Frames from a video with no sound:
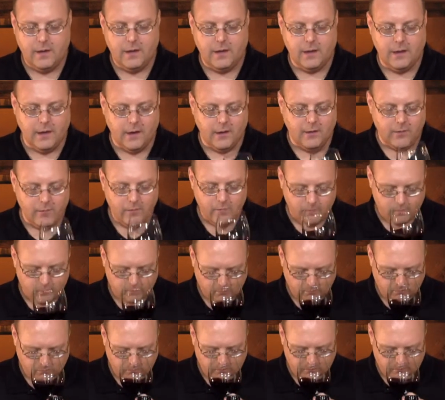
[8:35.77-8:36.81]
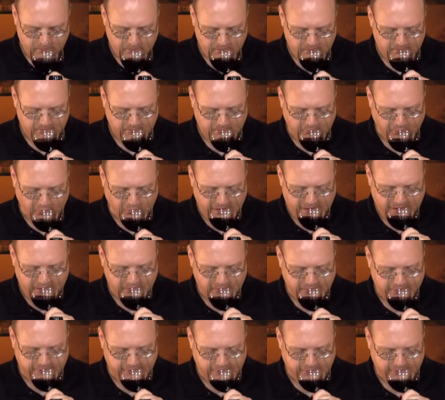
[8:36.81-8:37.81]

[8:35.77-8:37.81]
Uh, bright red